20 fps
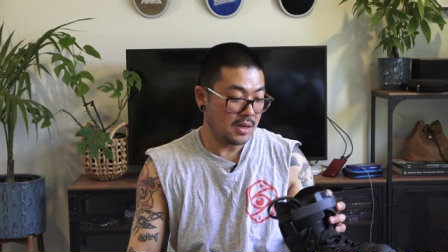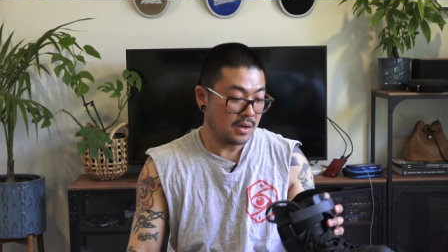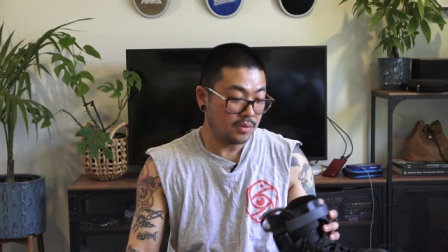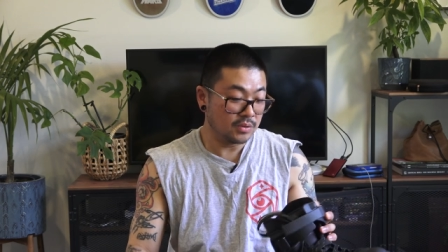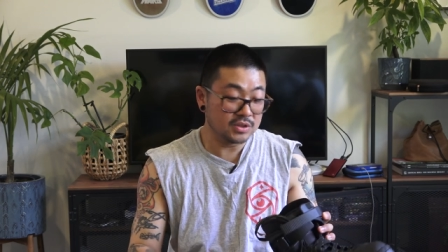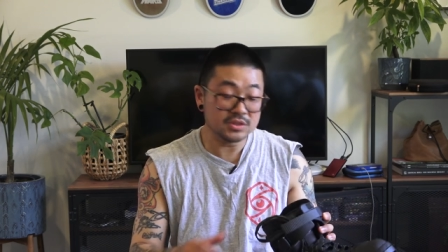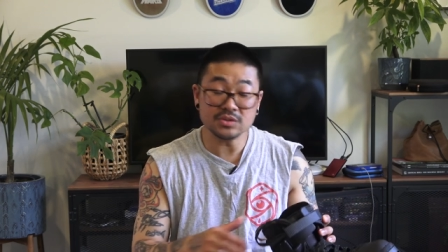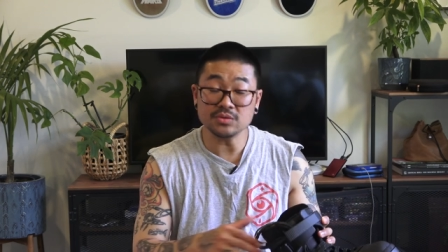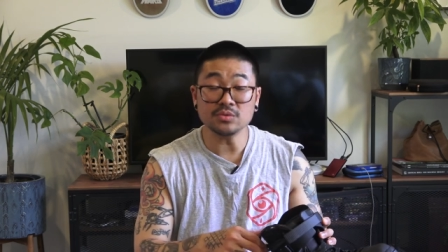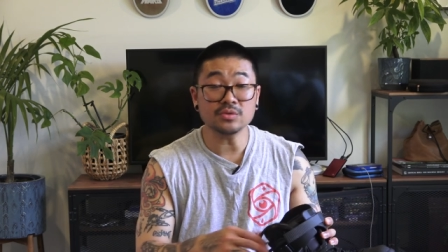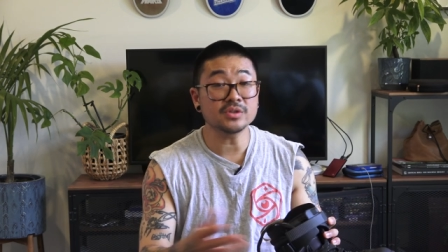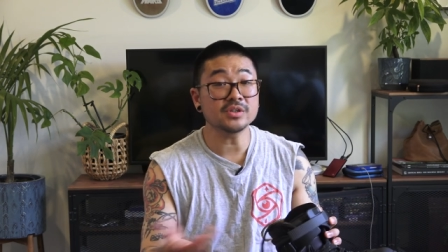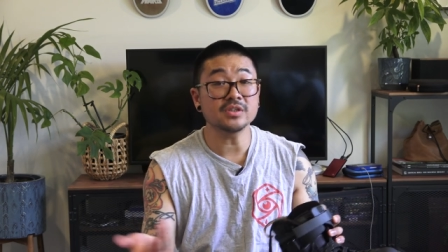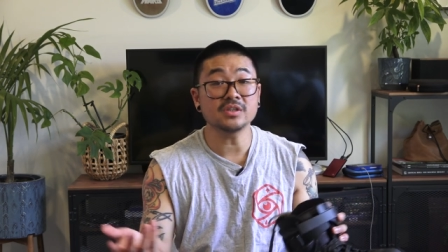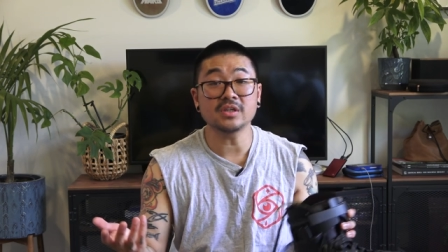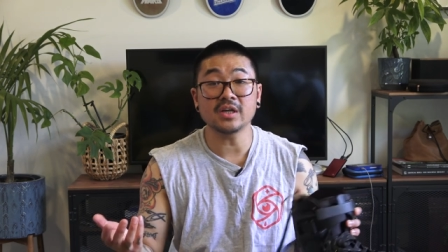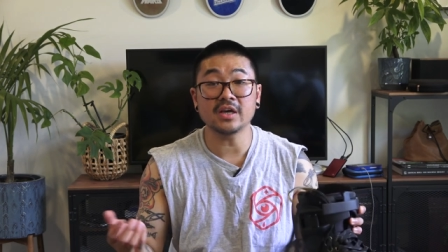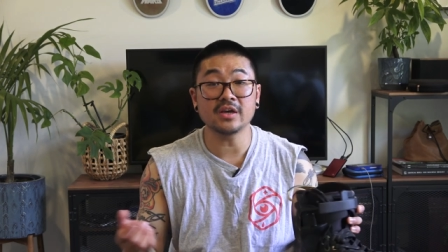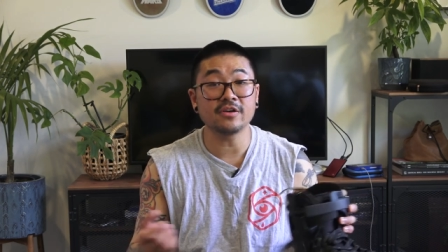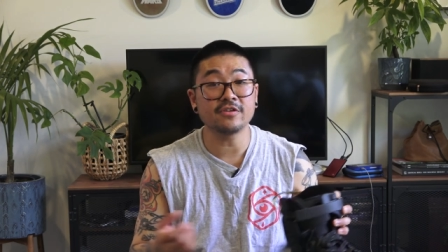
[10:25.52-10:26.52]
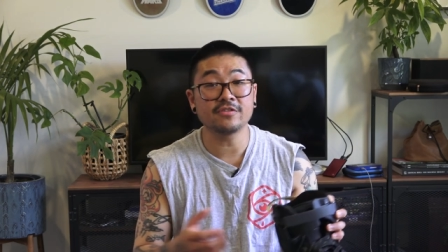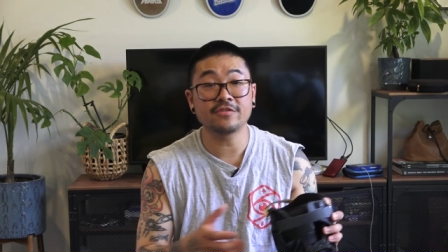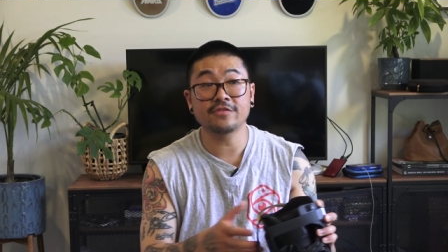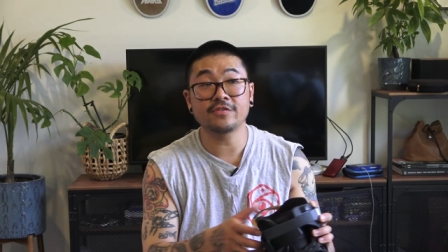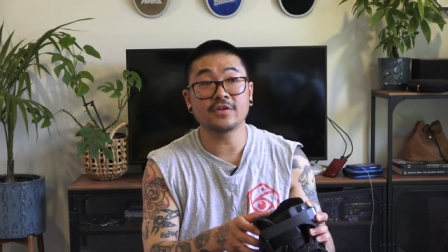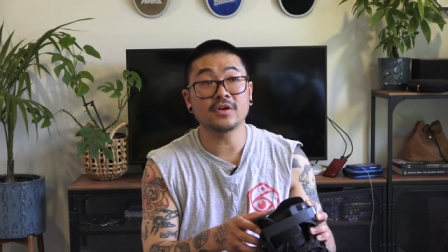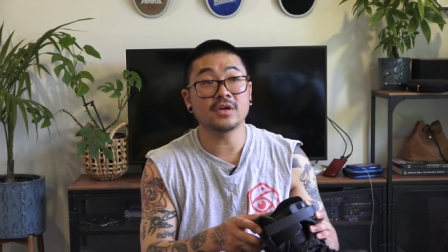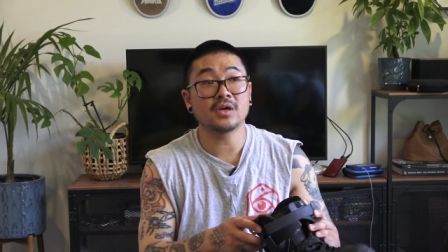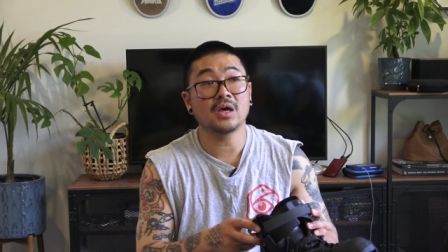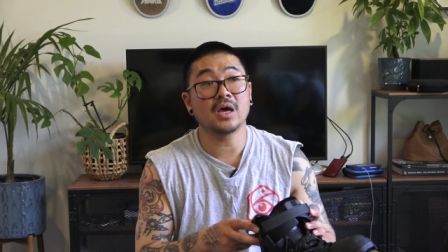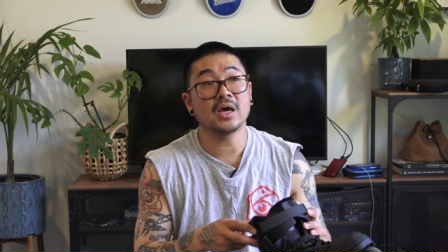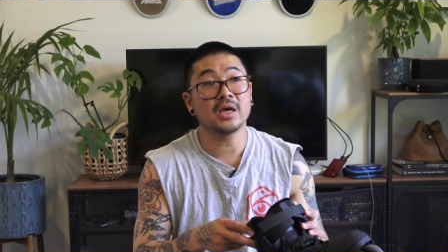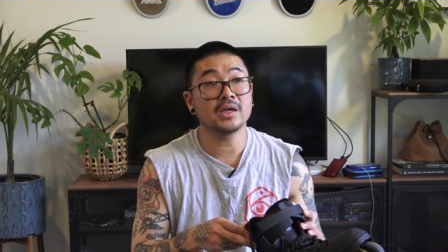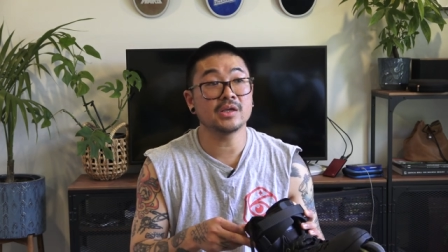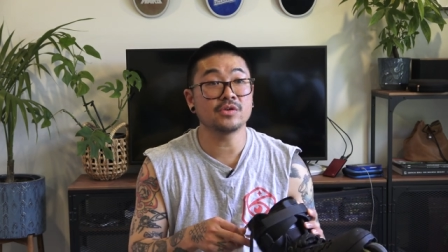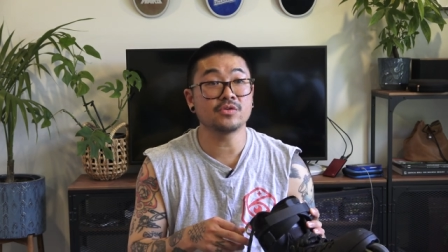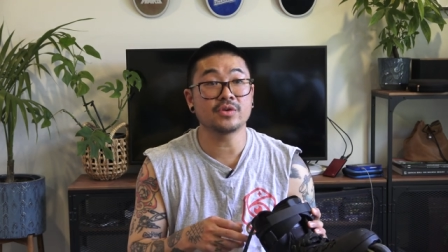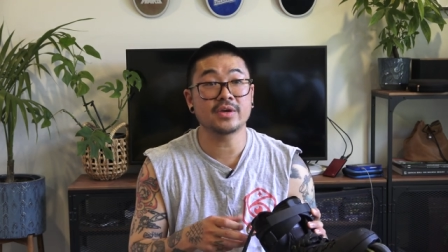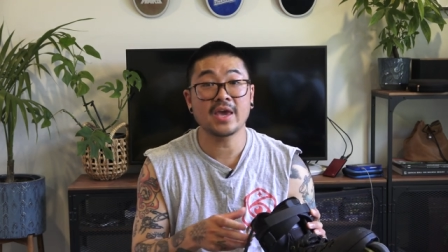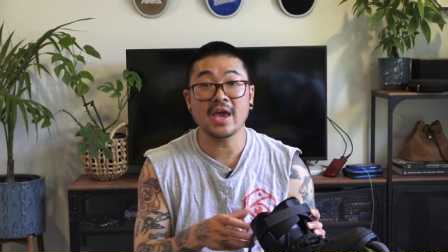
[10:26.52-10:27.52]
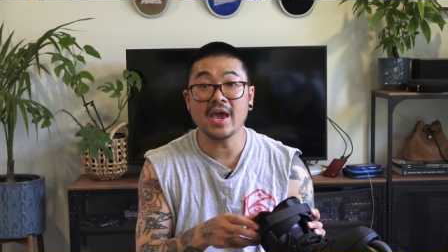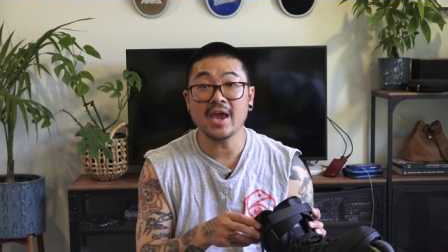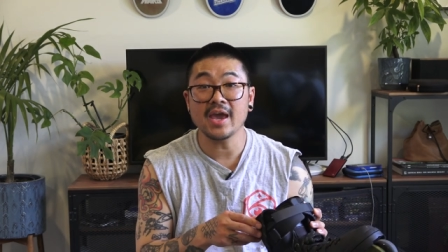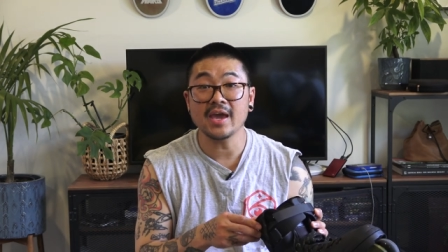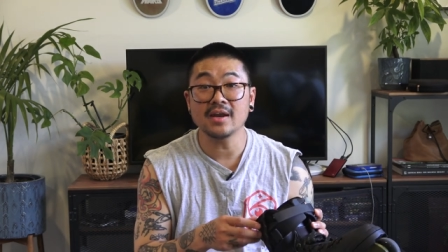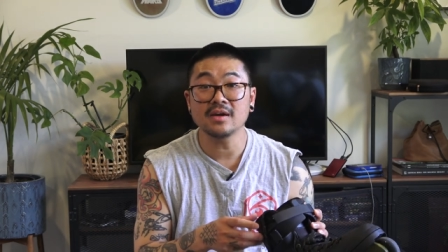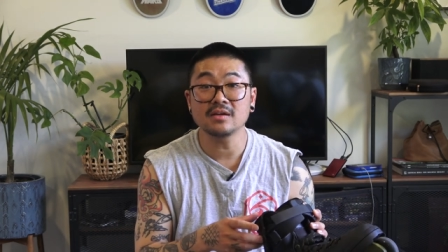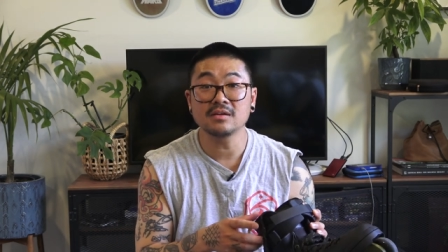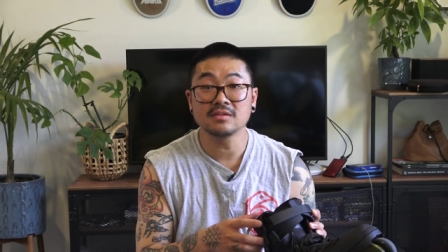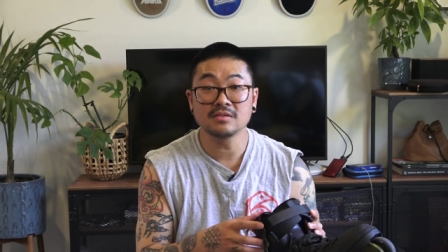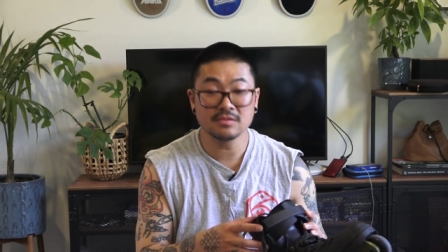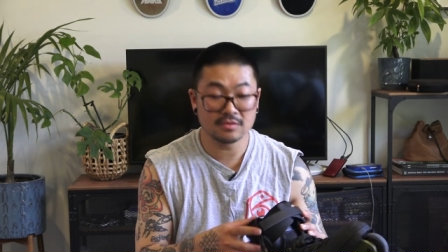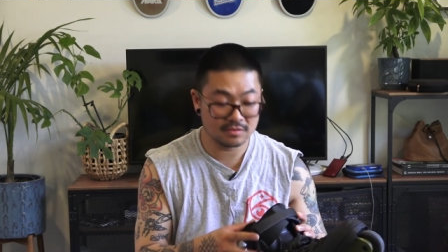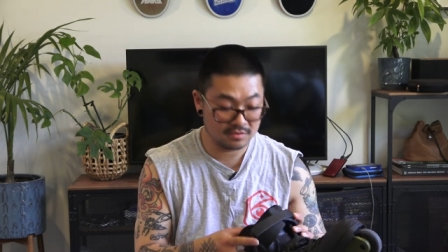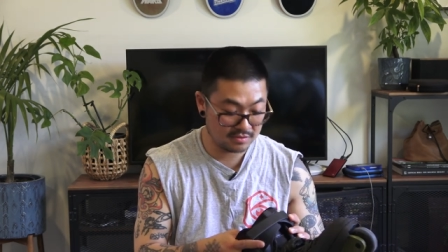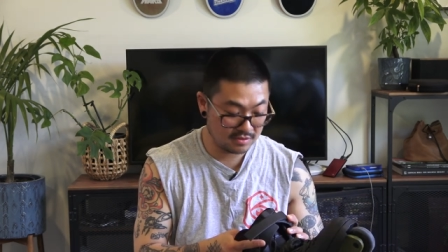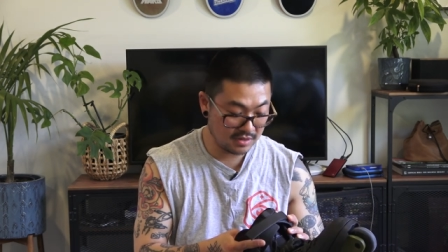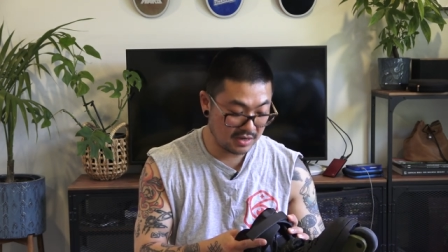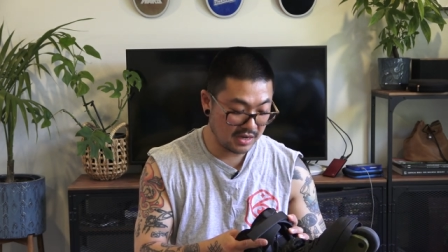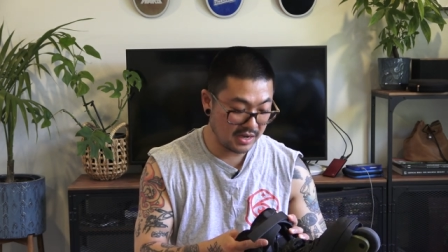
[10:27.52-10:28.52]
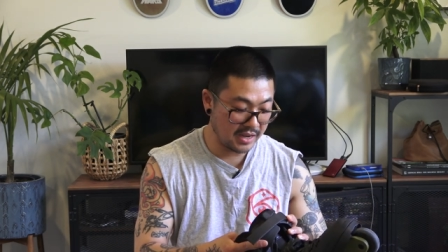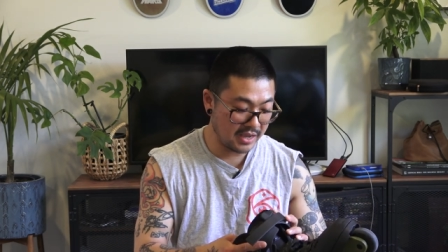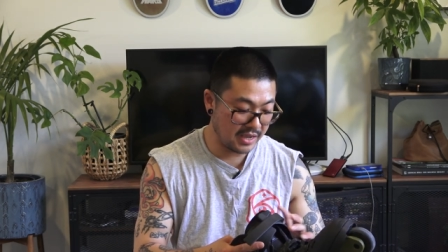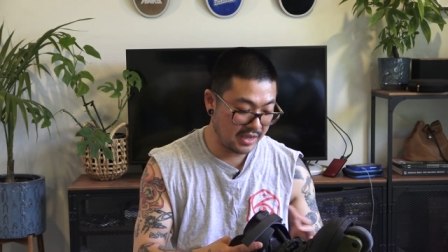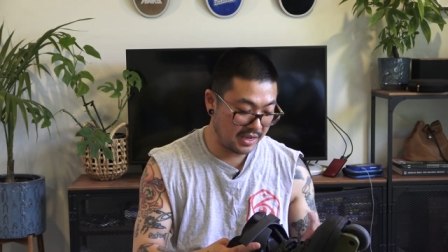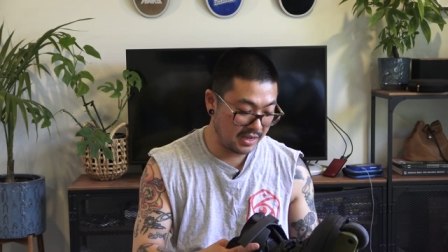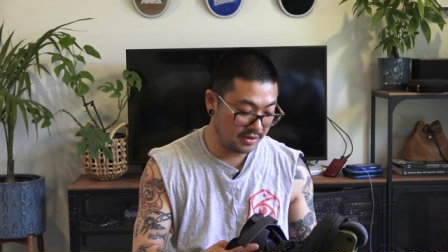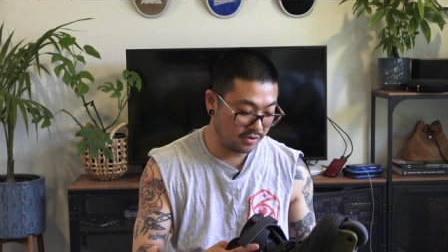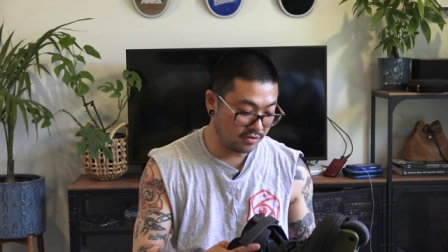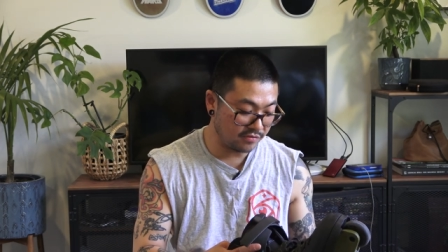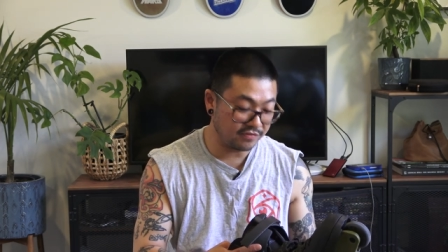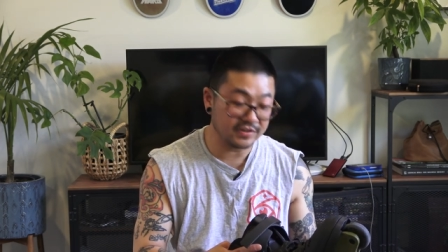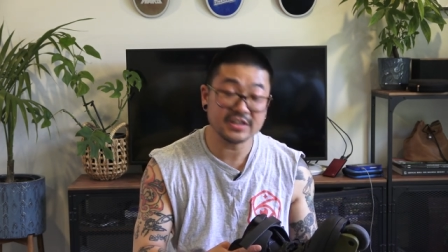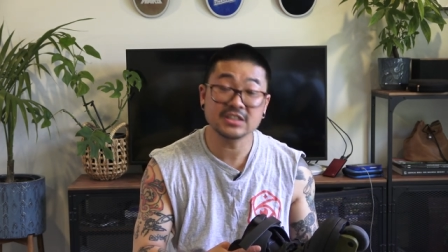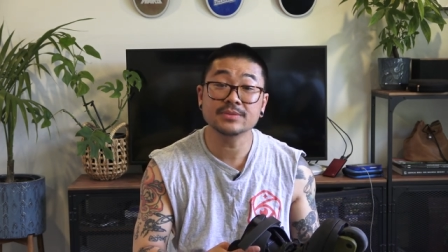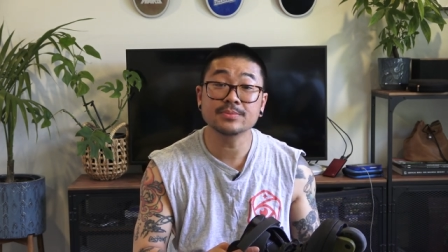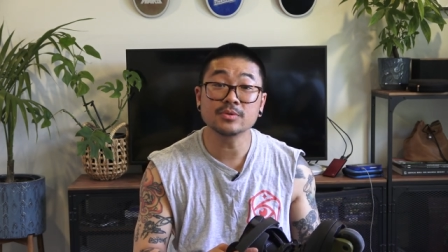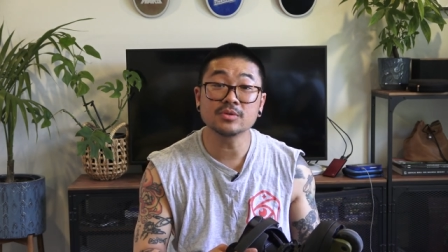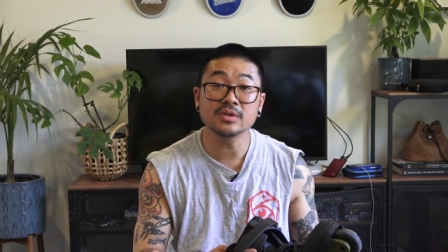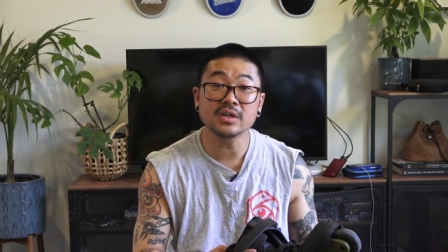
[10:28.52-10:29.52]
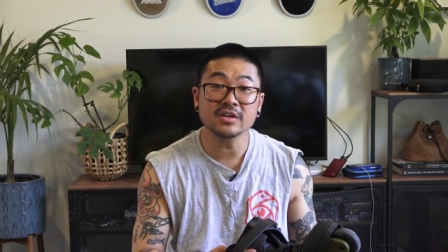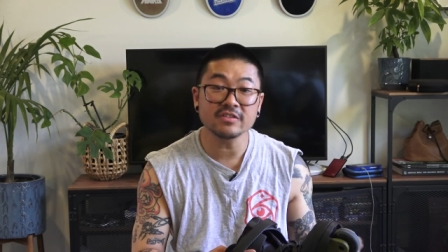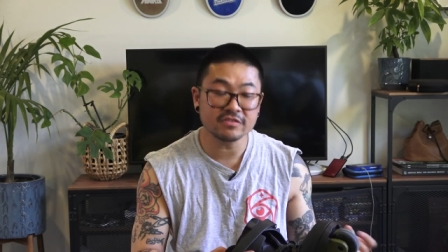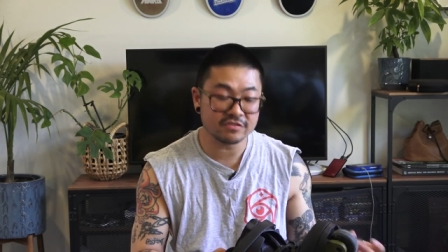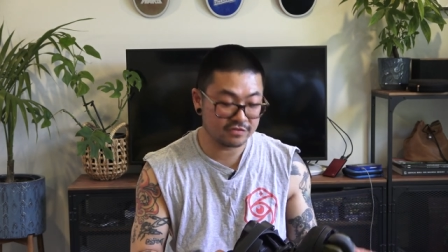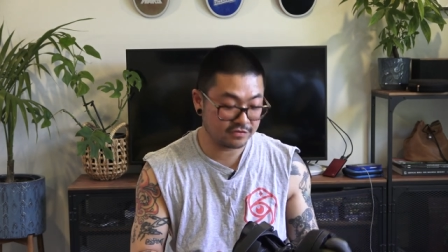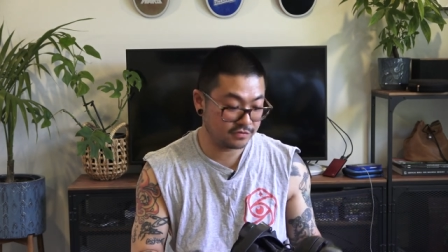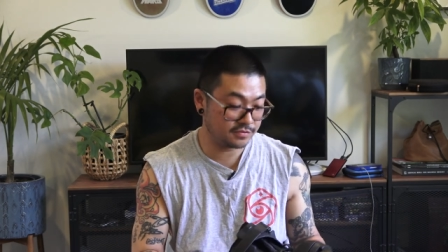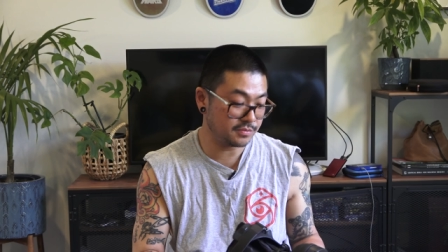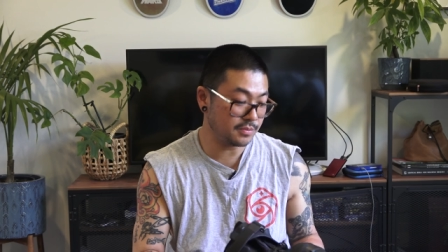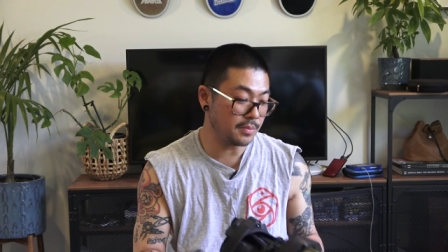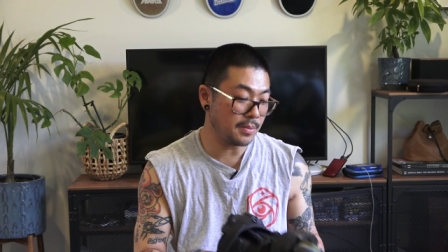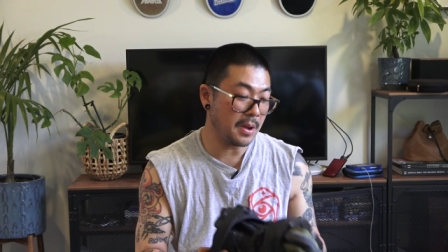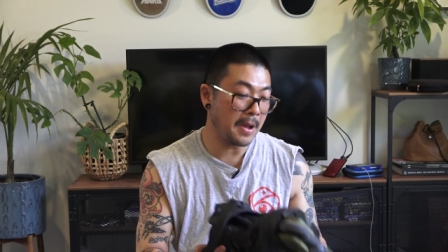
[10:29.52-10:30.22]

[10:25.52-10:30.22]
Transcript: which is all good if you can and you're flexible enough.